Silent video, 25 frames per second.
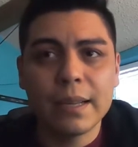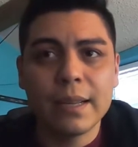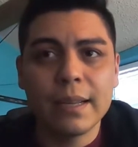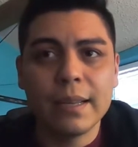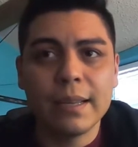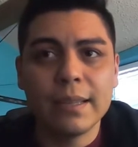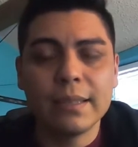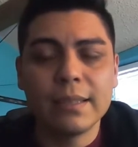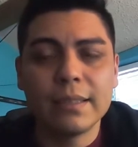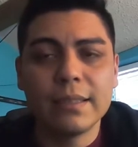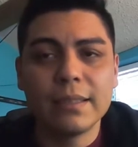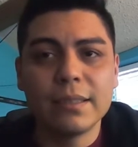
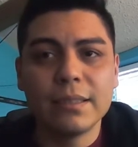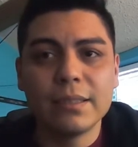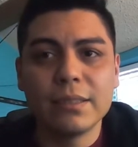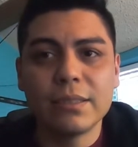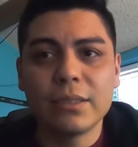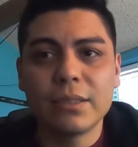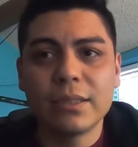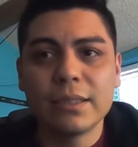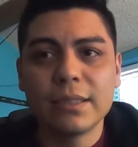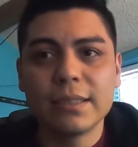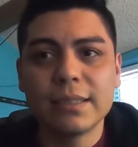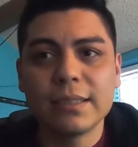And
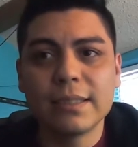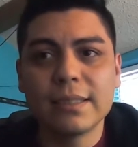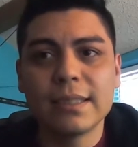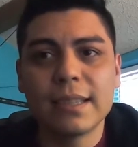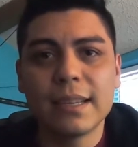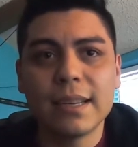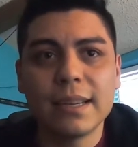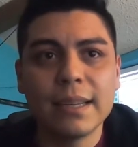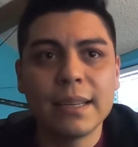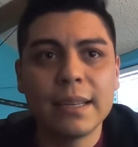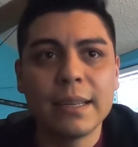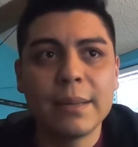during this
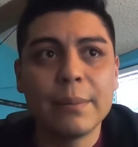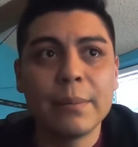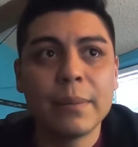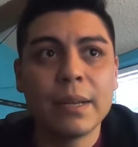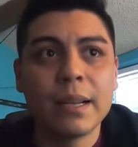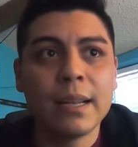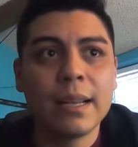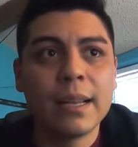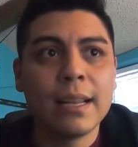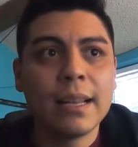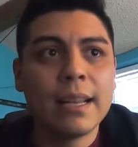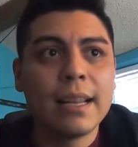
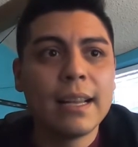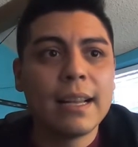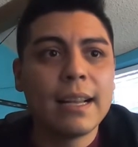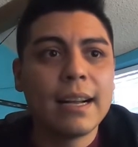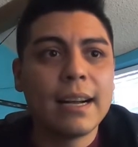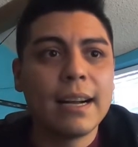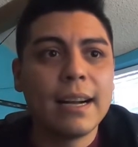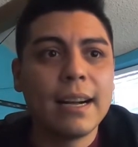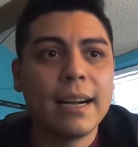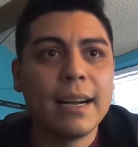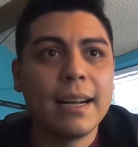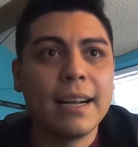time,
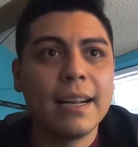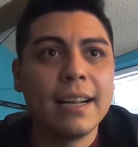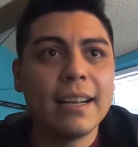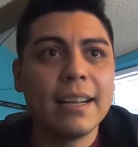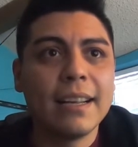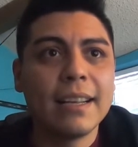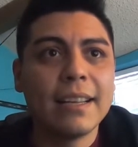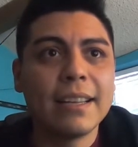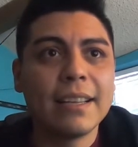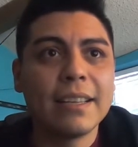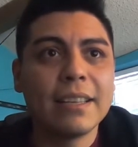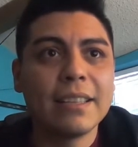
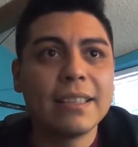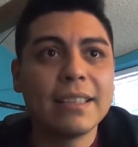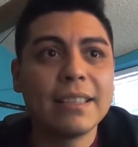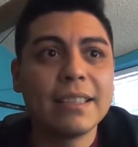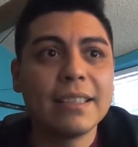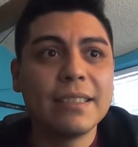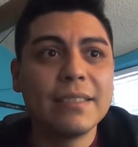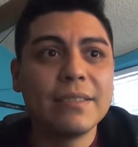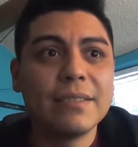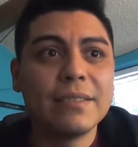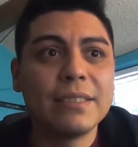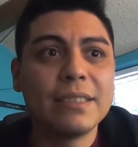I
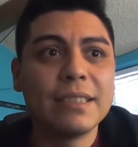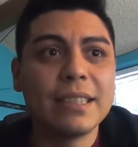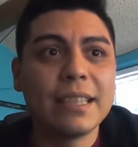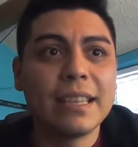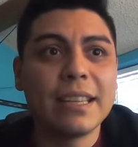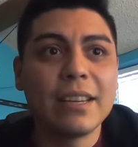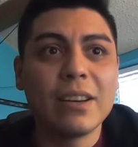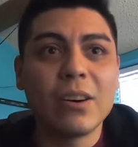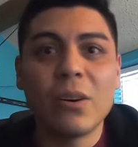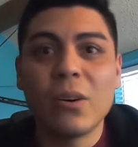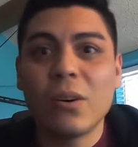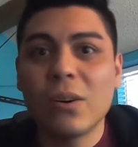lived
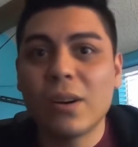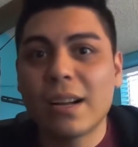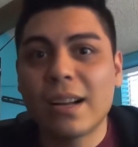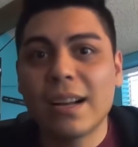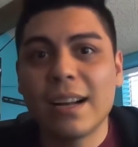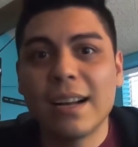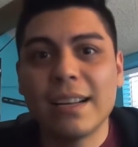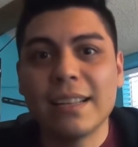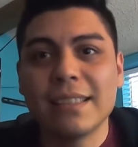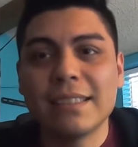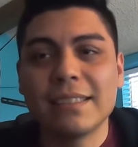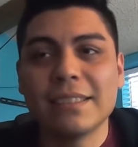in all
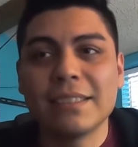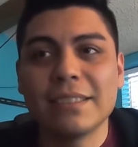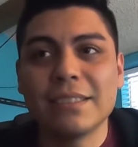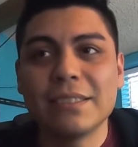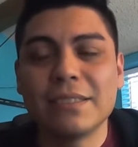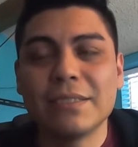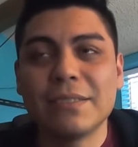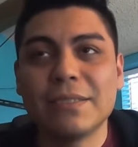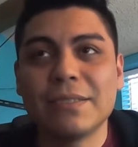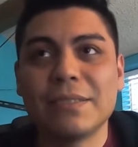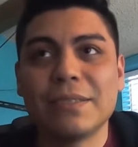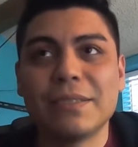kinds
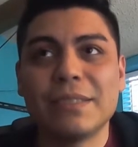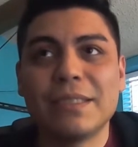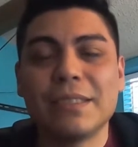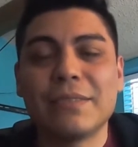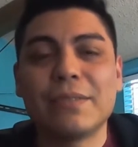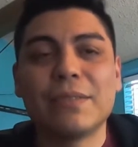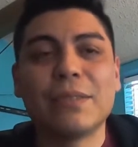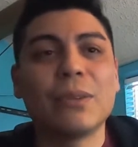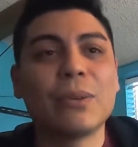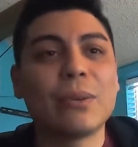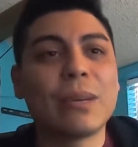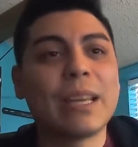of
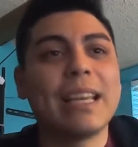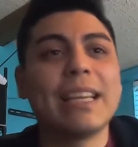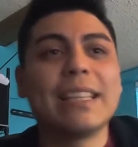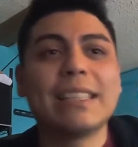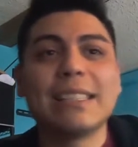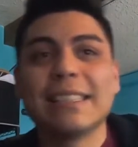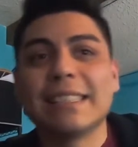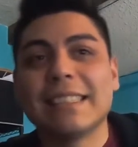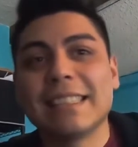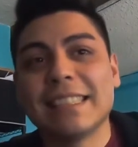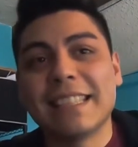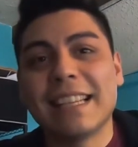different
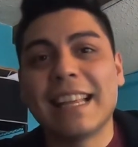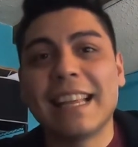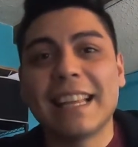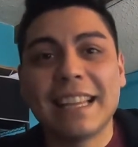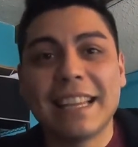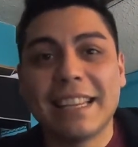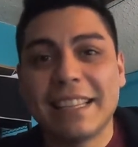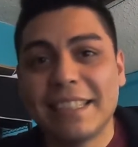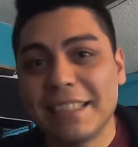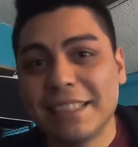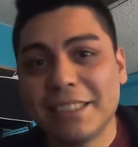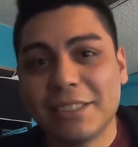locations in the
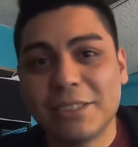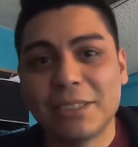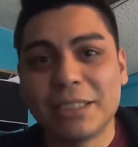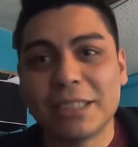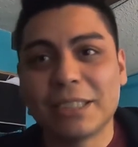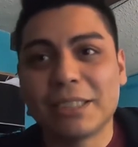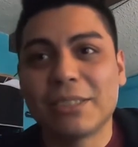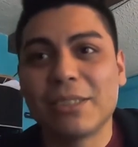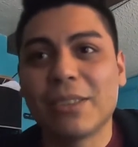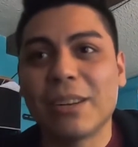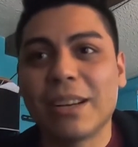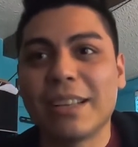LA
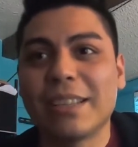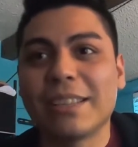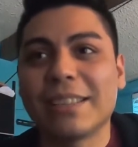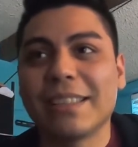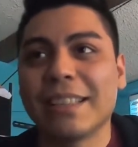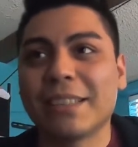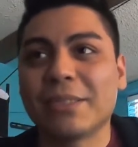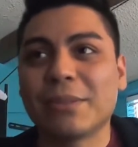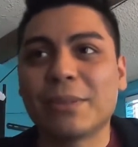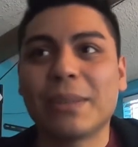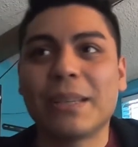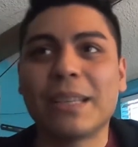district. So
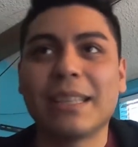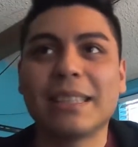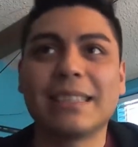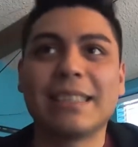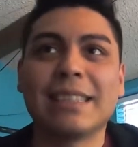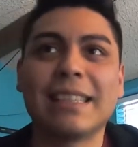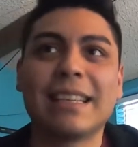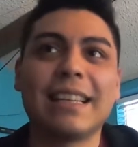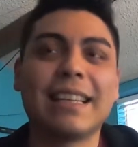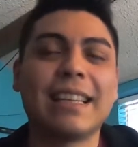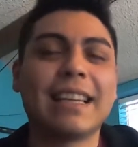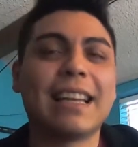that's why I
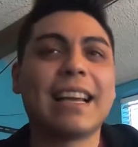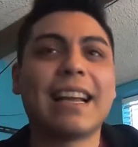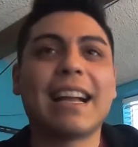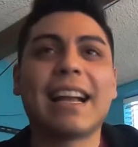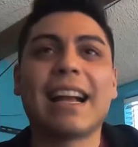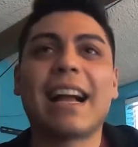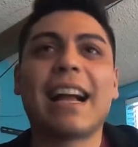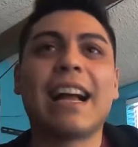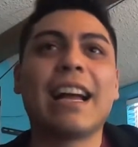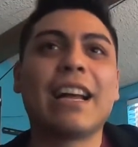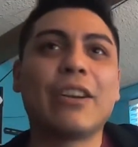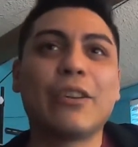say like
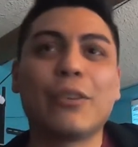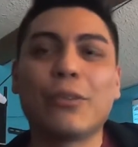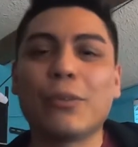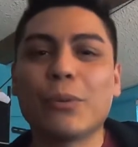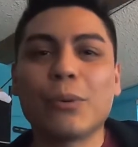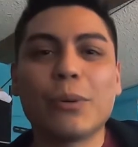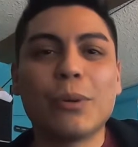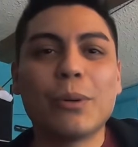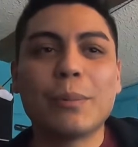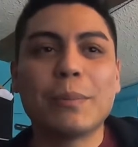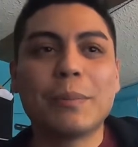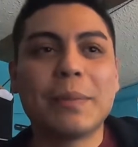I
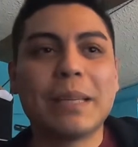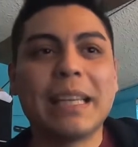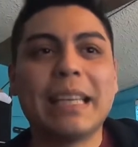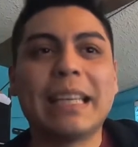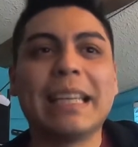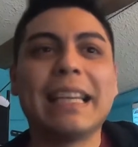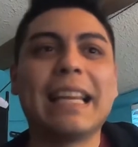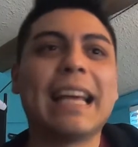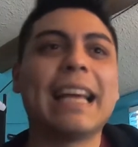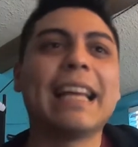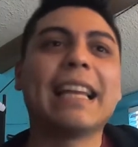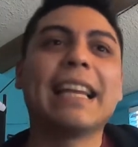grew up
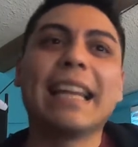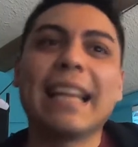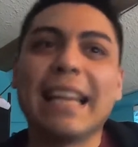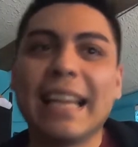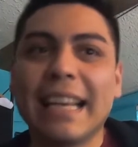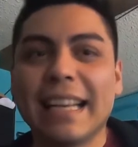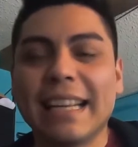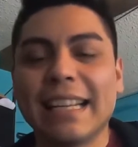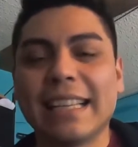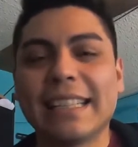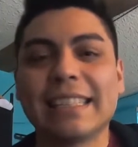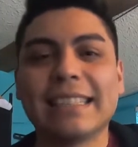in
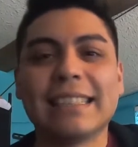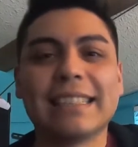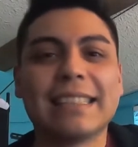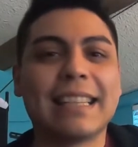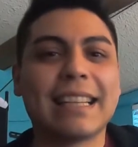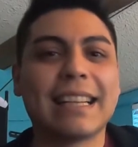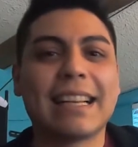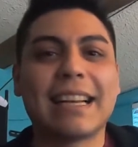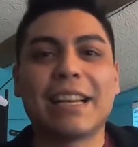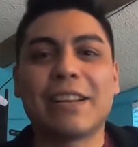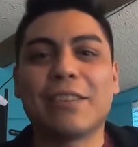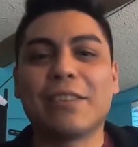LA, because
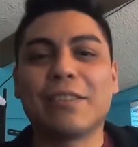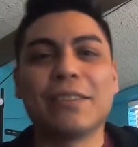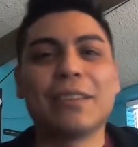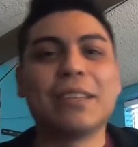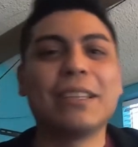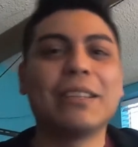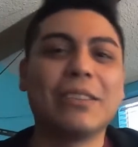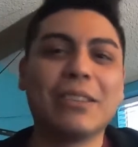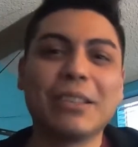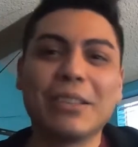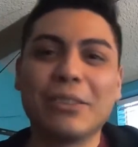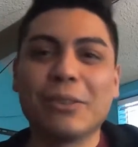like I
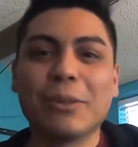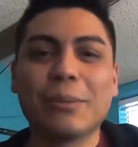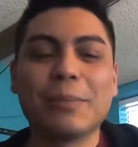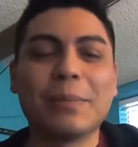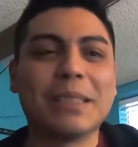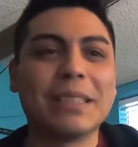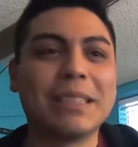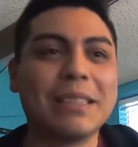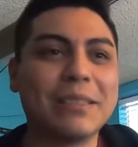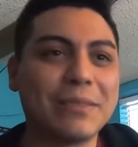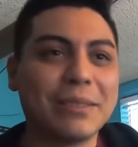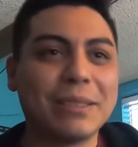literally grew up
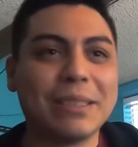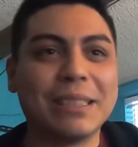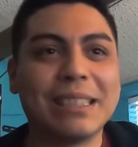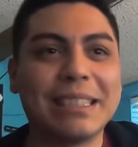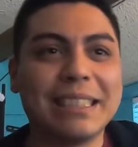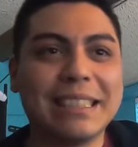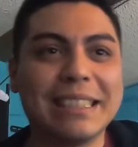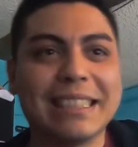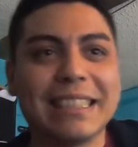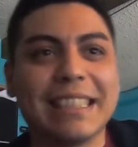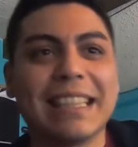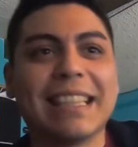in different
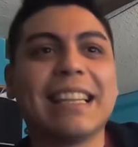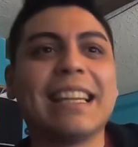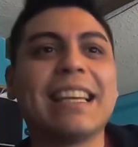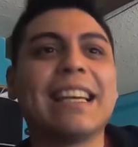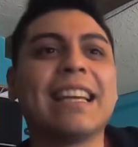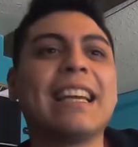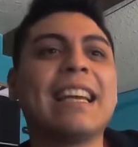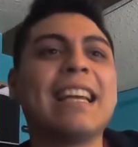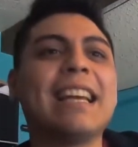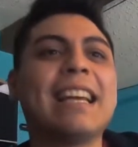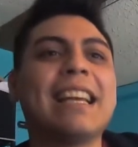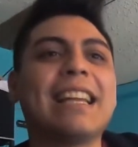cities in
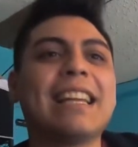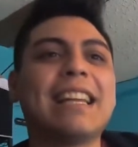LA.